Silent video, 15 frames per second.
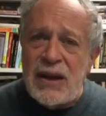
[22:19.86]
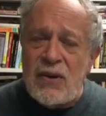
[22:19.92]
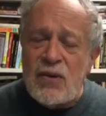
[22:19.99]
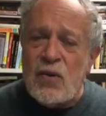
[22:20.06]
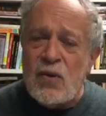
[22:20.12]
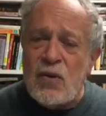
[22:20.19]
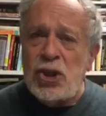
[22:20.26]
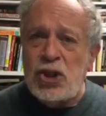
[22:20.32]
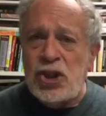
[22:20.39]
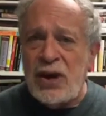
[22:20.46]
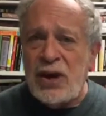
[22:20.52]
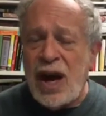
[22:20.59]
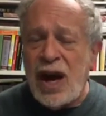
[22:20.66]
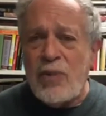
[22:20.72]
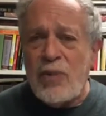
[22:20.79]

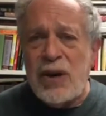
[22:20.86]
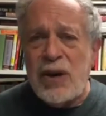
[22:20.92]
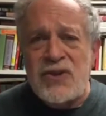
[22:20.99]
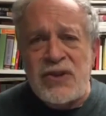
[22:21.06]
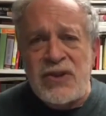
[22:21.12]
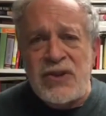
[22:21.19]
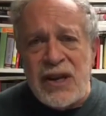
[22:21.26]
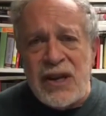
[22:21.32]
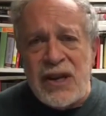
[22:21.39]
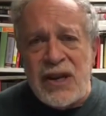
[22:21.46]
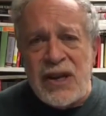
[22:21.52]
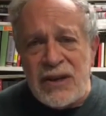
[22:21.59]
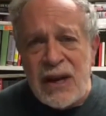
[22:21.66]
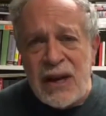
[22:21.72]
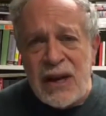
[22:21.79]
Russian operatives
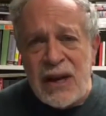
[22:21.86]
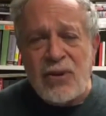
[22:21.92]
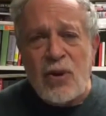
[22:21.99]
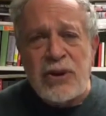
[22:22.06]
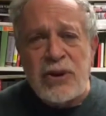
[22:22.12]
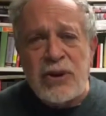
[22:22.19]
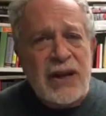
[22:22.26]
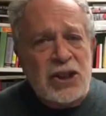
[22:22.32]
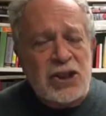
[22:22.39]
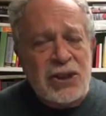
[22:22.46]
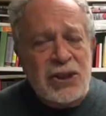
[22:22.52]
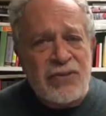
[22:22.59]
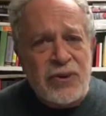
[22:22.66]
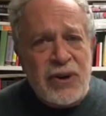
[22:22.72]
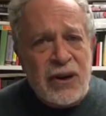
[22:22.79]
didn't throw the
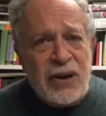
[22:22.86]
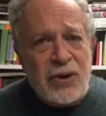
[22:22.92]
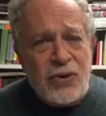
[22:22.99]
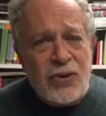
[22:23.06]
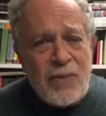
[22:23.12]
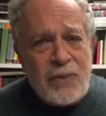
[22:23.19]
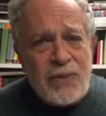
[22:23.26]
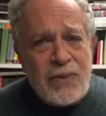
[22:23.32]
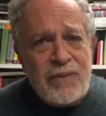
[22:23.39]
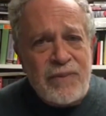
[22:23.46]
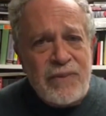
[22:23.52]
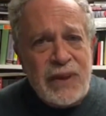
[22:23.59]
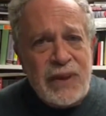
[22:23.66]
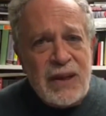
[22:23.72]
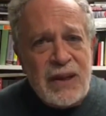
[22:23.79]
election for Donald Trump?
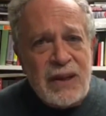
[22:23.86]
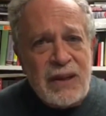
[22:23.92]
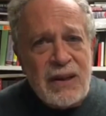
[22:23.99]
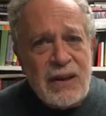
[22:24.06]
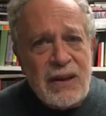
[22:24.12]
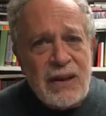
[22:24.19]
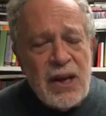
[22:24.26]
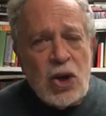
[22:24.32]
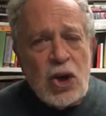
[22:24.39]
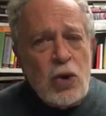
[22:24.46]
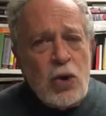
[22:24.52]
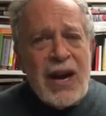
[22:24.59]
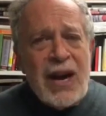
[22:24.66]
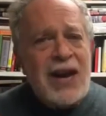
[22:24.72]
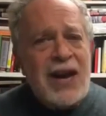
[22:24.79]
You
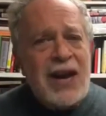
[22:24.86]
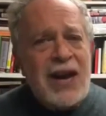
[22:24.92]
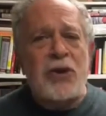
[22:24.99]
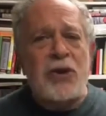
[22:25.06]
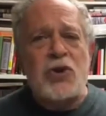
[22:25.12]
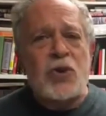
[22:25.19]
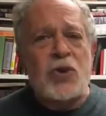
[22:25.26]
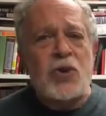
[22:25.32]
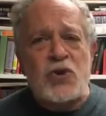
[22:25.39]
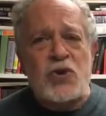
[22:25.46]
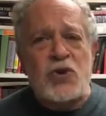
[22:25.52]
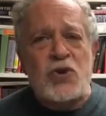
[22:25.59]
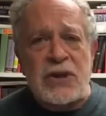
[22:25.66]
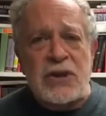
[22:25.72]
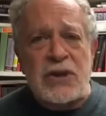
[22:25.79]
can ask all those
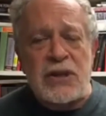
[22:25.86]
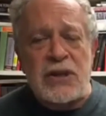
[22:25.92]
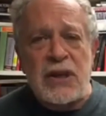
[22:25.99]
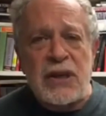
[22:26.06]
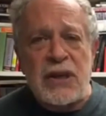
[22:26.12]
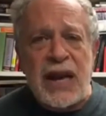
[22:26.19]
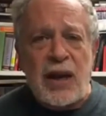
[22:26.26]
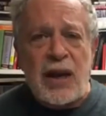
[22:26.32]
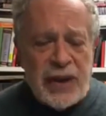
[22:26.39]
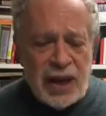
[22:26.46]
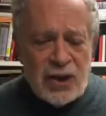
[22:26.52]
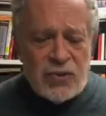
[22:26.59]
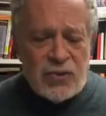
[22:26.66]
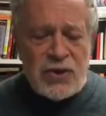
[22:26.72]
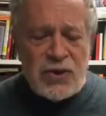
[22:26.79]
questions, and it'll be
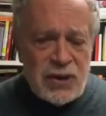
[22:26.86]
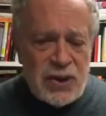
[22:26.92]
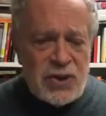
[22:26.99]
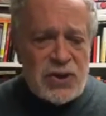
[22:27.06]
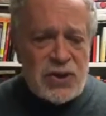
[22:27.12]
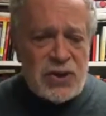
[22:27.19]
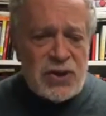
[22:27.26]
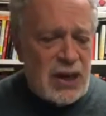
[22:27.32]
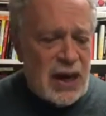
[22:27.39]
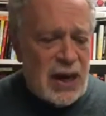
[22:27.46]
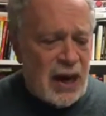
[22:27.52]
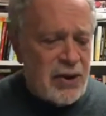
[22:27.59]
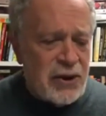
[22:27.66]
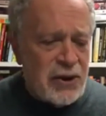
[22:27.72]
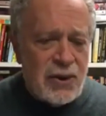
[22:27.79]
interesting to see
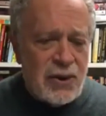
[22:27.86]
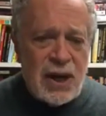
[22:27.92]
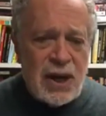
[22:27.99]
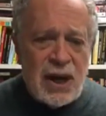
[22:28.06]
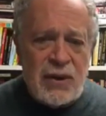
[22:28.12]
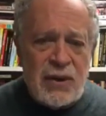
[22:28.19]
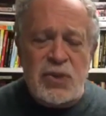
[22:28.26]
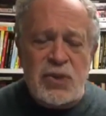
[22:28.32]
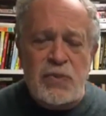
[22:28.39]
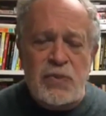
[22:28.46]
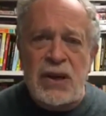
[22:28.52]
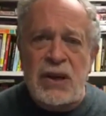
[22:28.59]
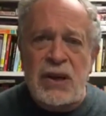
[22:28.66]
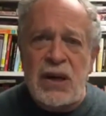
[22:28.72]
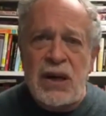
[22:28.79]
how your
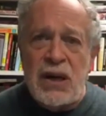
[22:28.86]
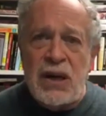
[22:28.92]
congressman